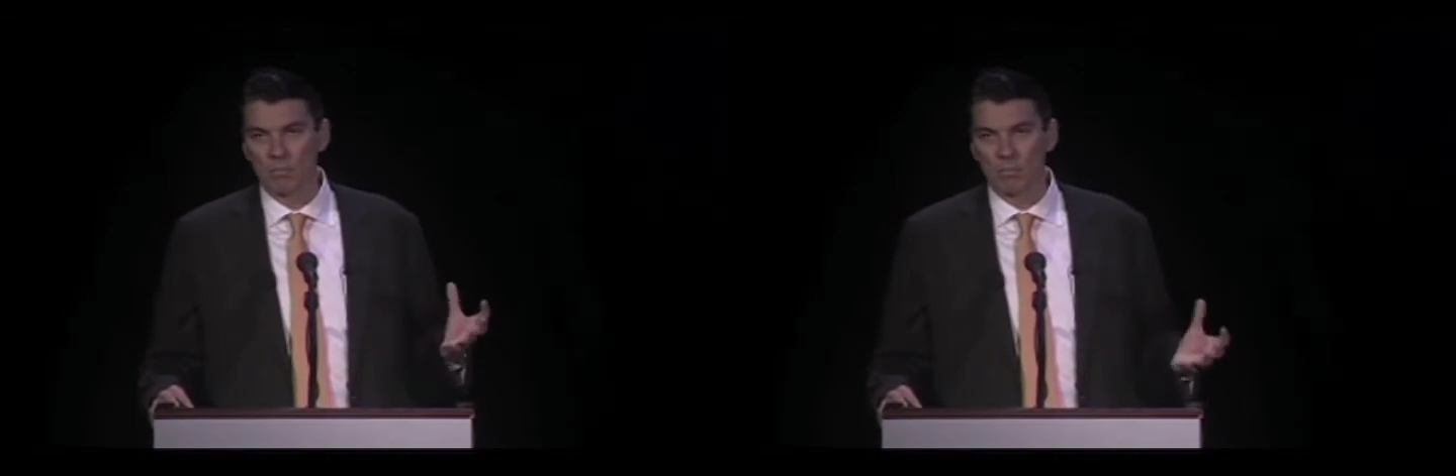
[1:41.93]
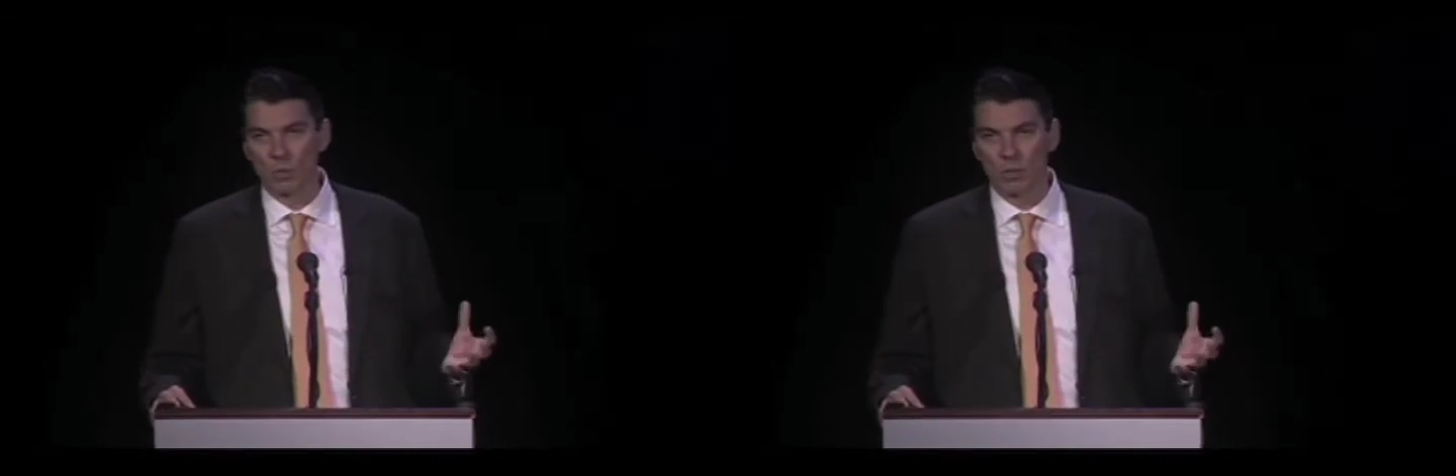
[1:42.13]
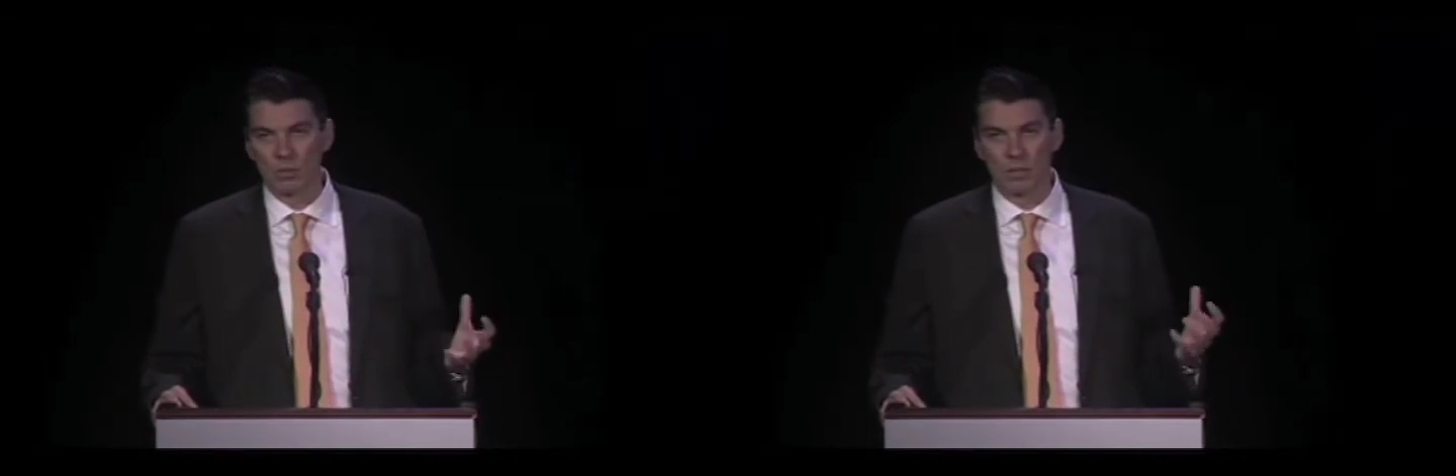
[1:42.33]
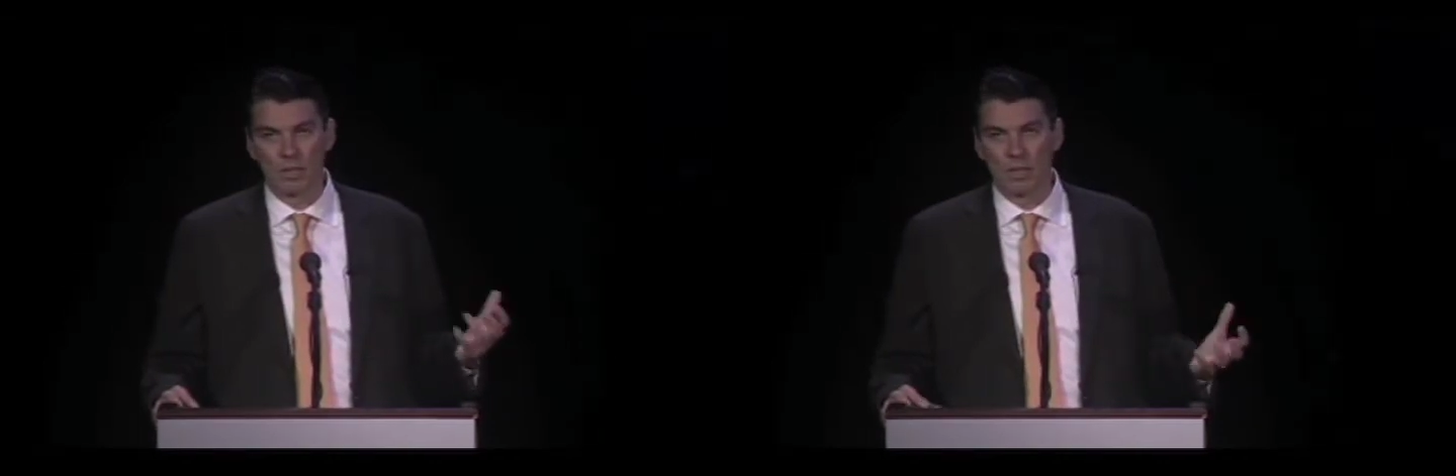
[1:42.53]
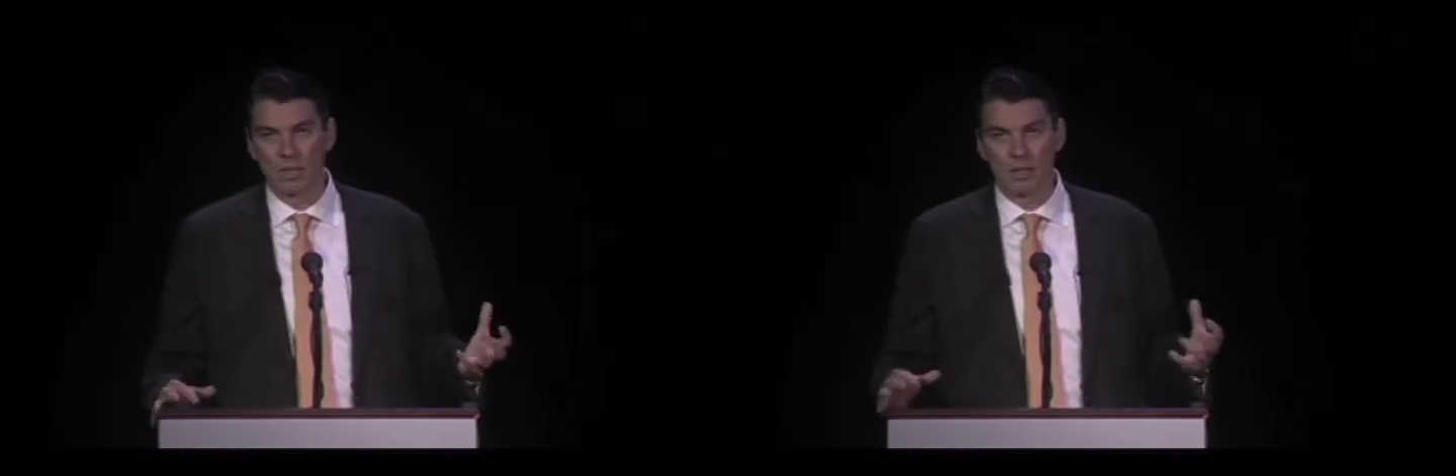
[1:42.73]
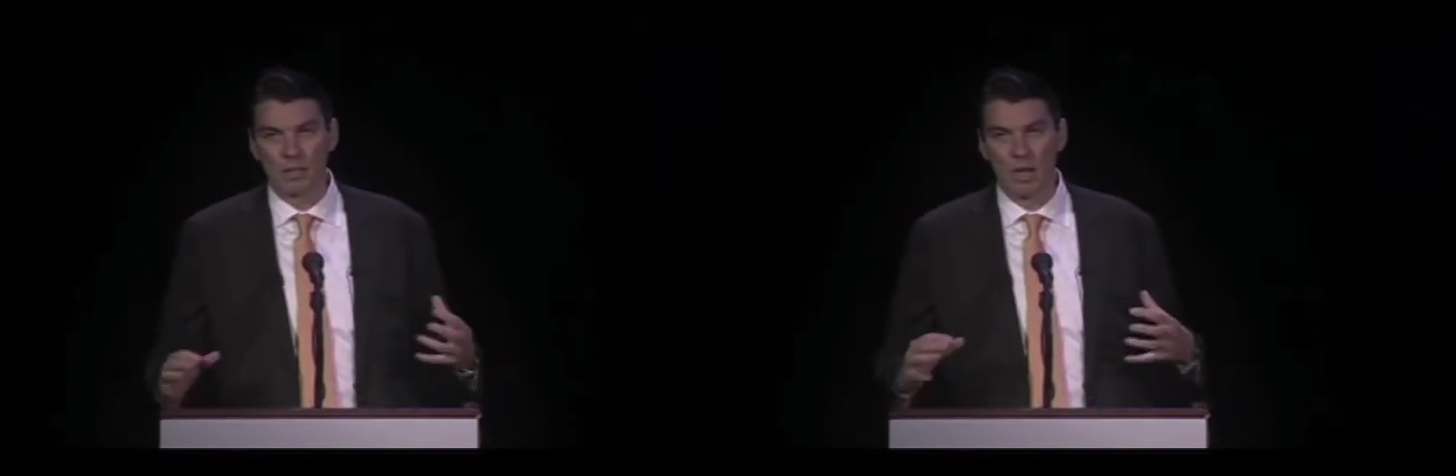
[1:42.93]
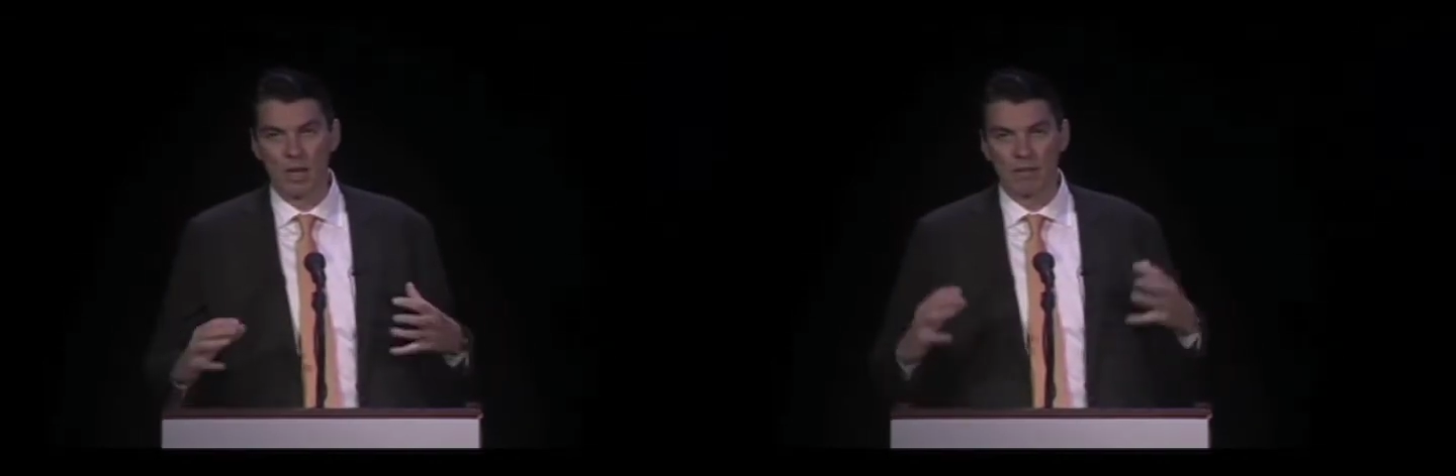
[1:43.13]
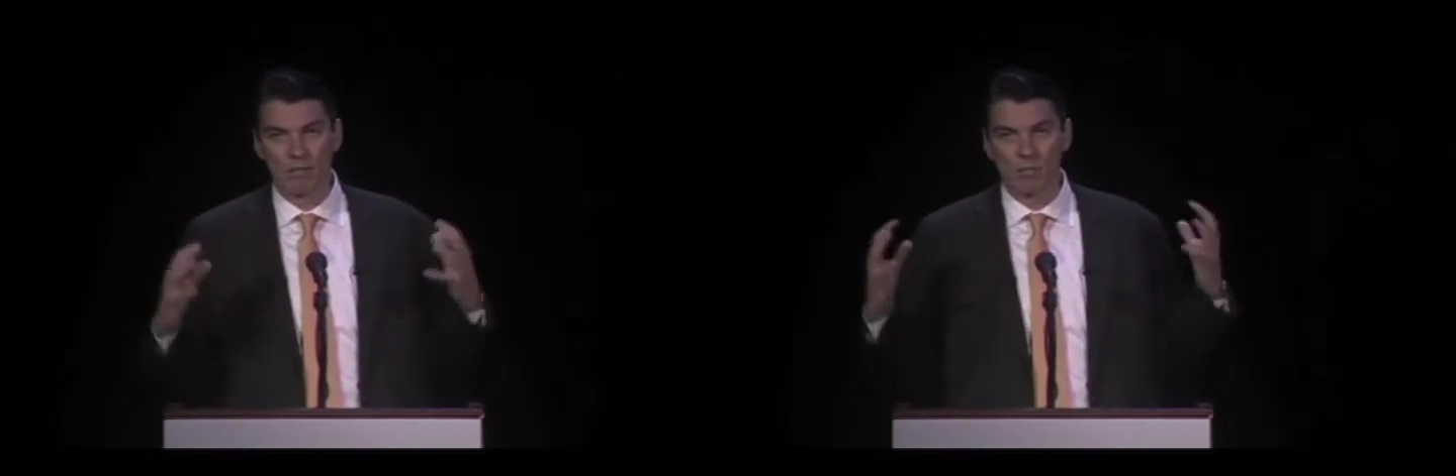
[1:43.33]
real
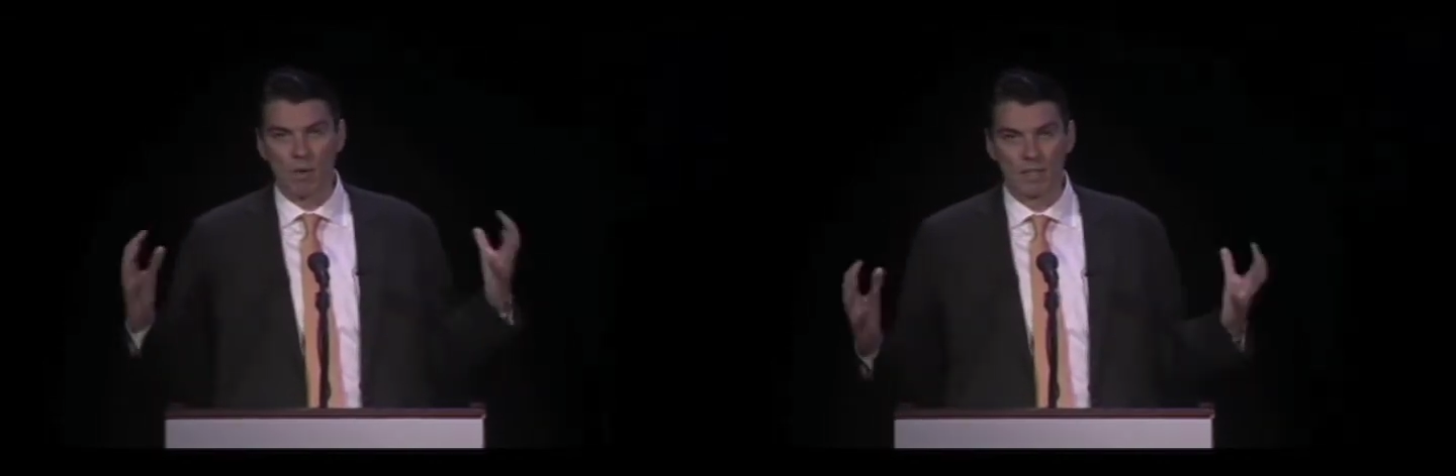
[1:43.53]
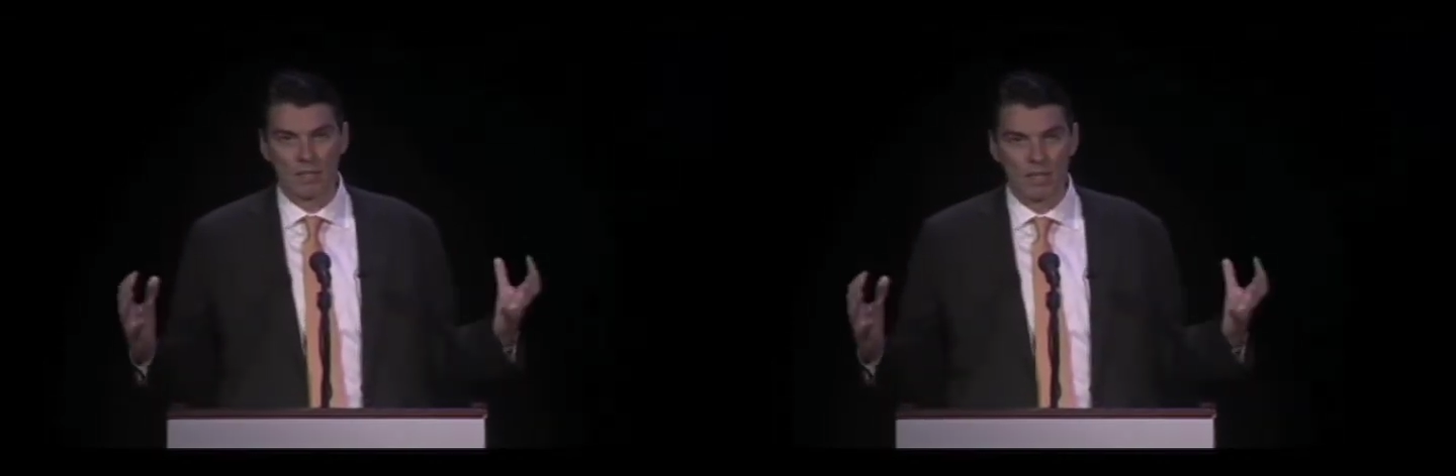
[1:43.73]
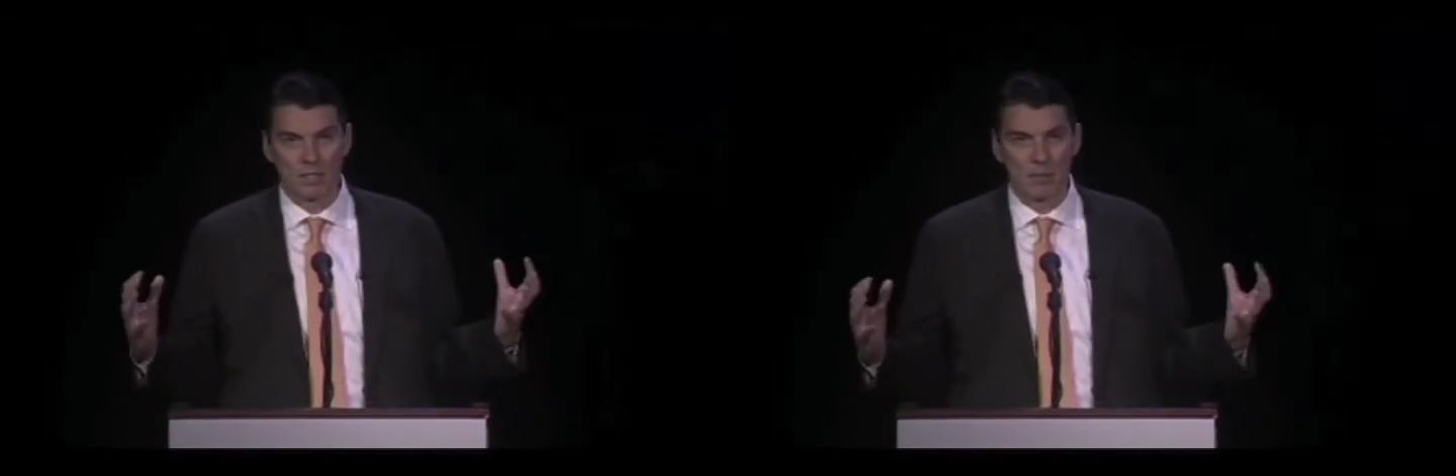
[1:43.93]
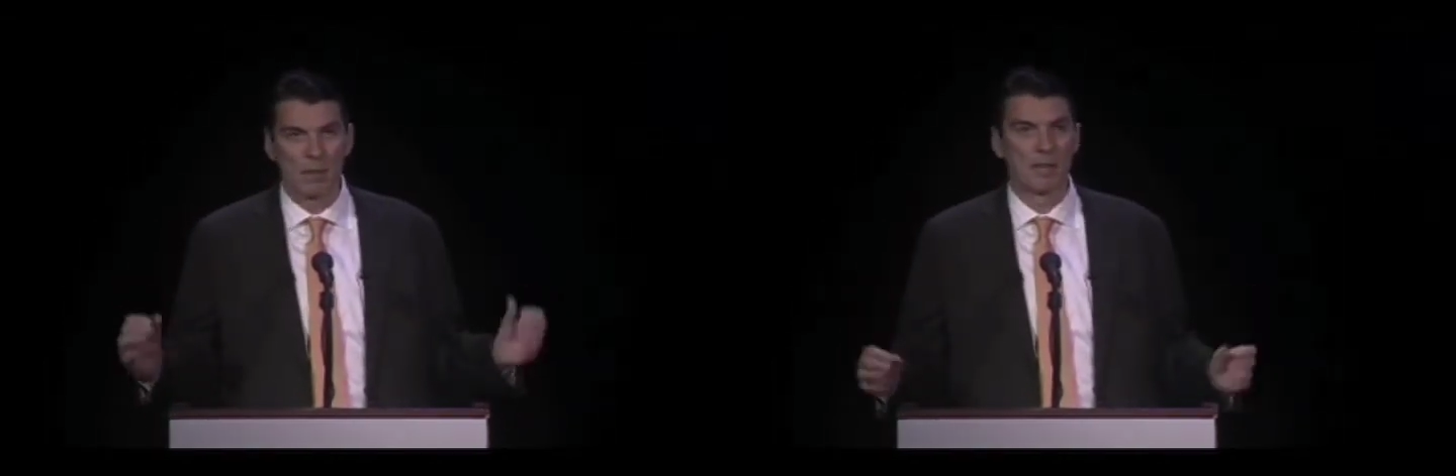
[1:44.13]
live Renaissance